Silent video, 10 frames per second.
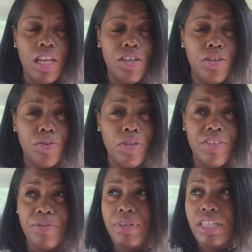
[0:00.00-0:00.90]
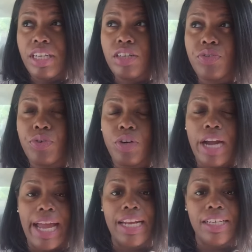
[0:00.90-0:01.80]
you leave them on there for
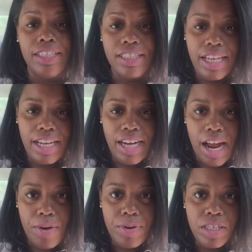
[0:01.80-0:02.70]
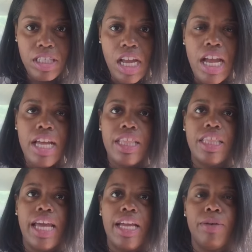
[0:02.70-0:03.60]
at least 8 hours.
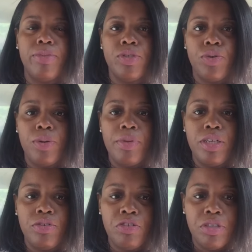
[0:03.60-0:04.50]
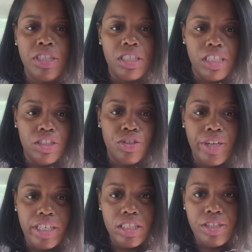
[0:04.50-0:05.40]
They absorb the nutrients
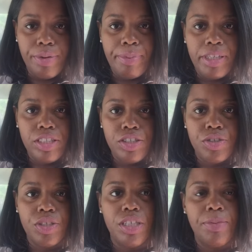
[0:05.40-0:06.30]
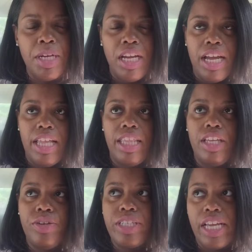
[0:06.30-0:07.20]
straight into your bloodstream, and
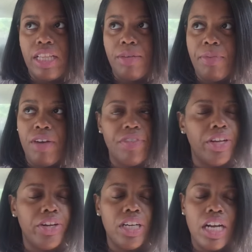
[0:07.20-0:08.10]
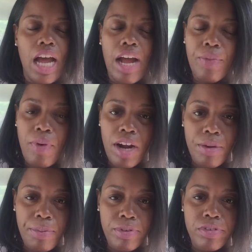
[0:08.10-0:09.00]
then you take them off. They're not
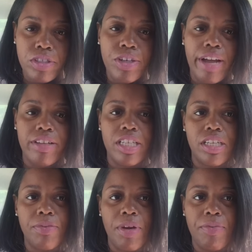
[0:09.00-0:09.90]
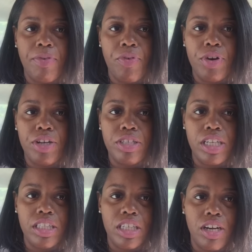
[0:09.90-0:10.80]
waterproof, so you have to take them out before you
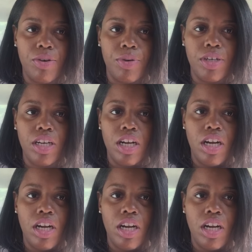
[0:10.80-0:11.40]
take a shower.